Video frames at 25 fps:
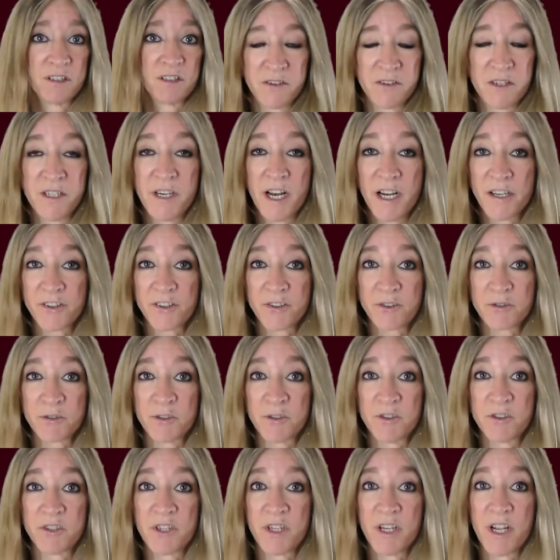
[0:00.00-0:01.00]
The next
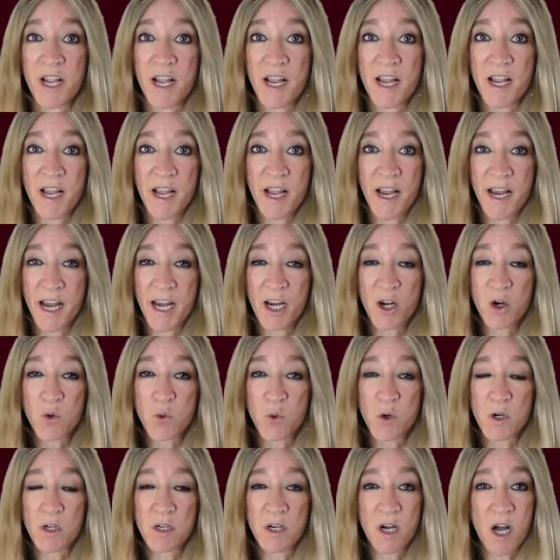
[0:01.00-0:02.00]
root,
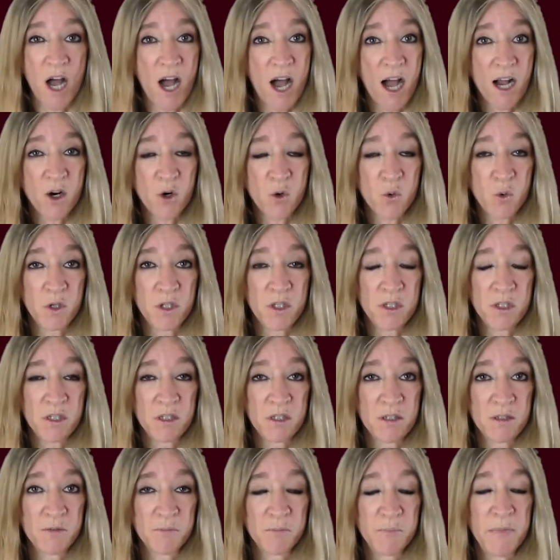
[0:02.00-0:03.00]
Aqua, aqua
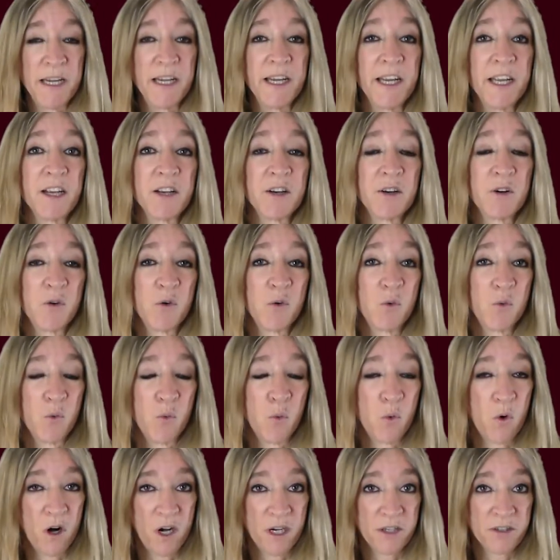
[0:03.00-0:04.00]
meaning
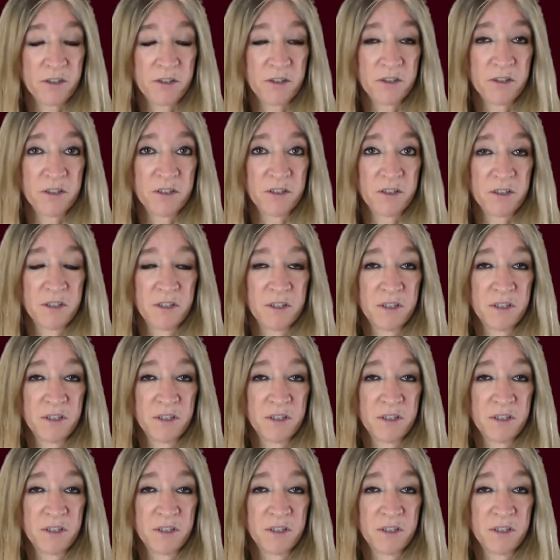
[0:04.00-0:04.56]
water.